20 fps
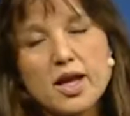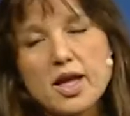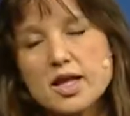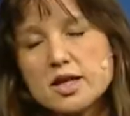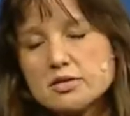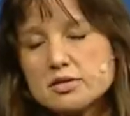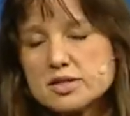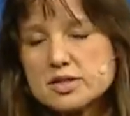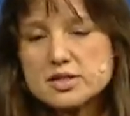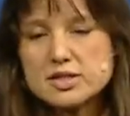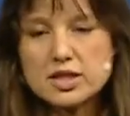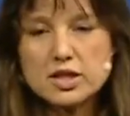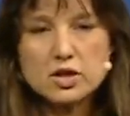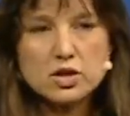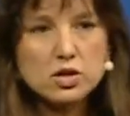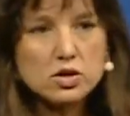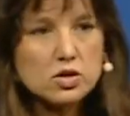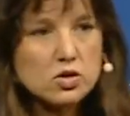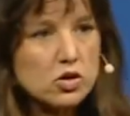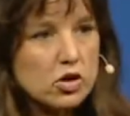There was this
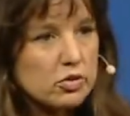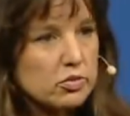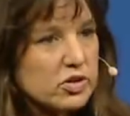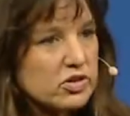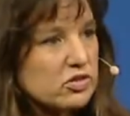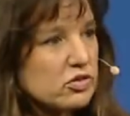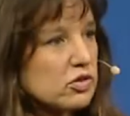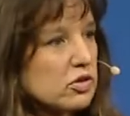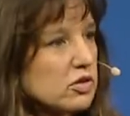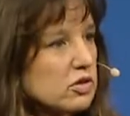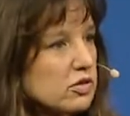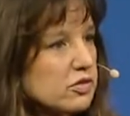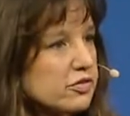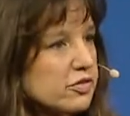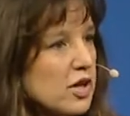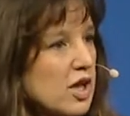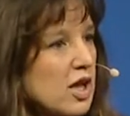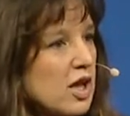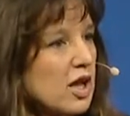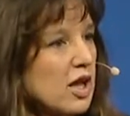enormous sort of,
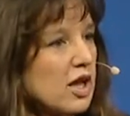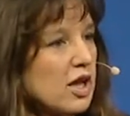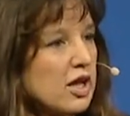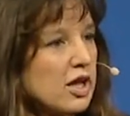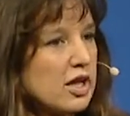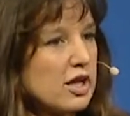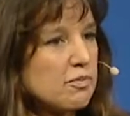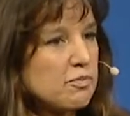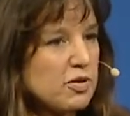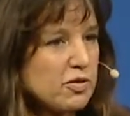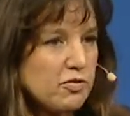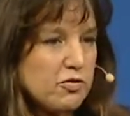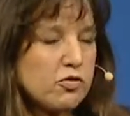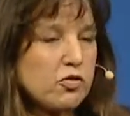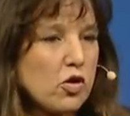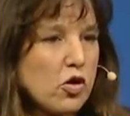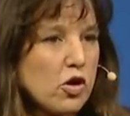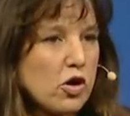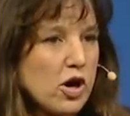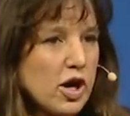uh,
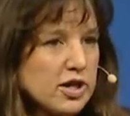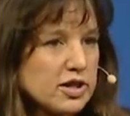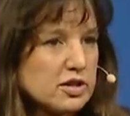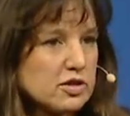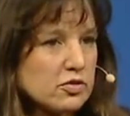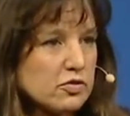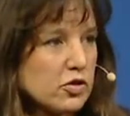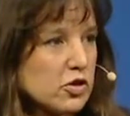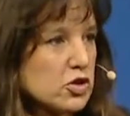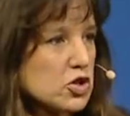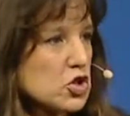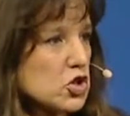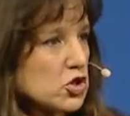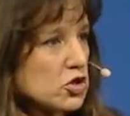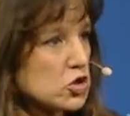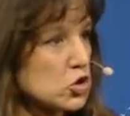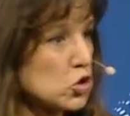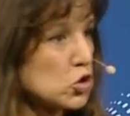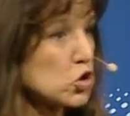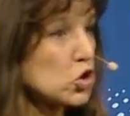before 104
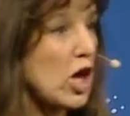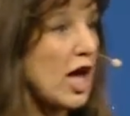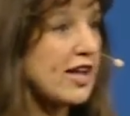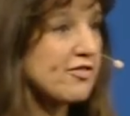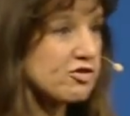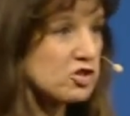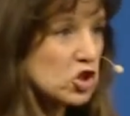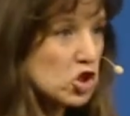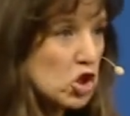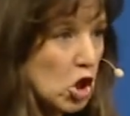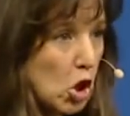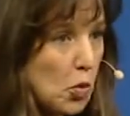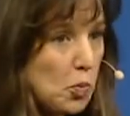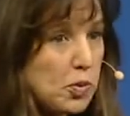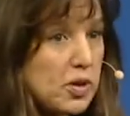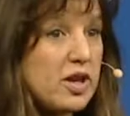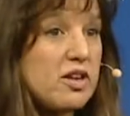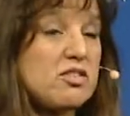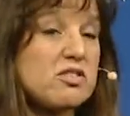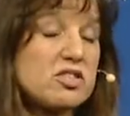journalists used to have to go
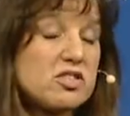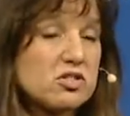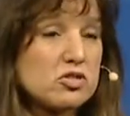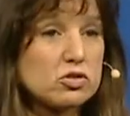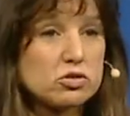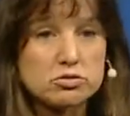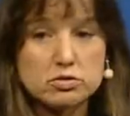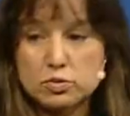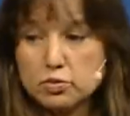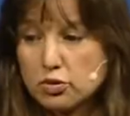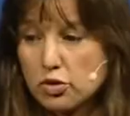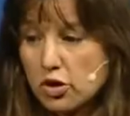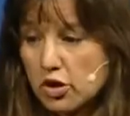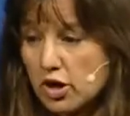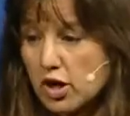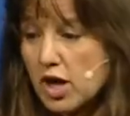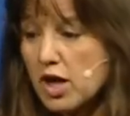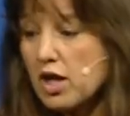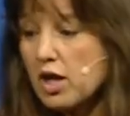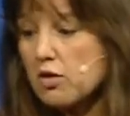places to report.
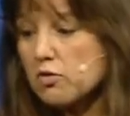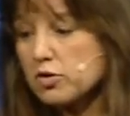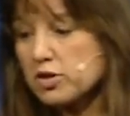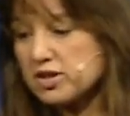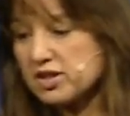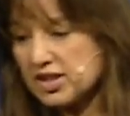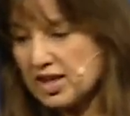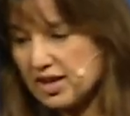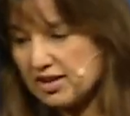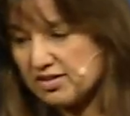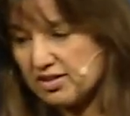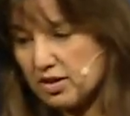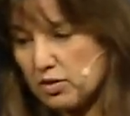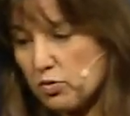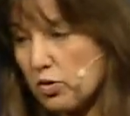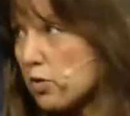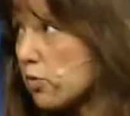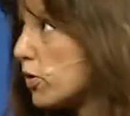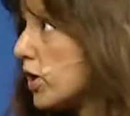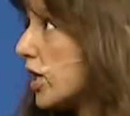With Gezi,
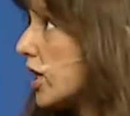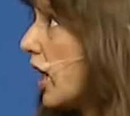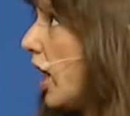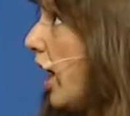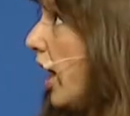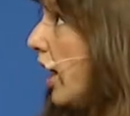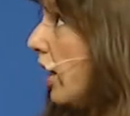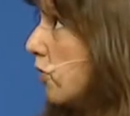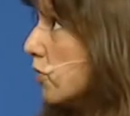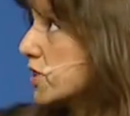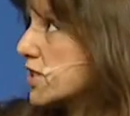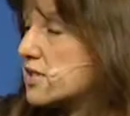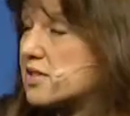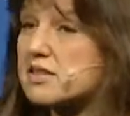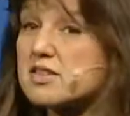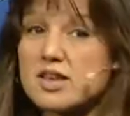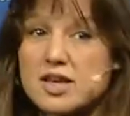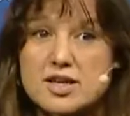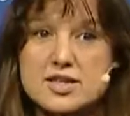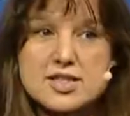what we got was
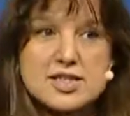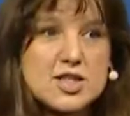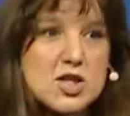this.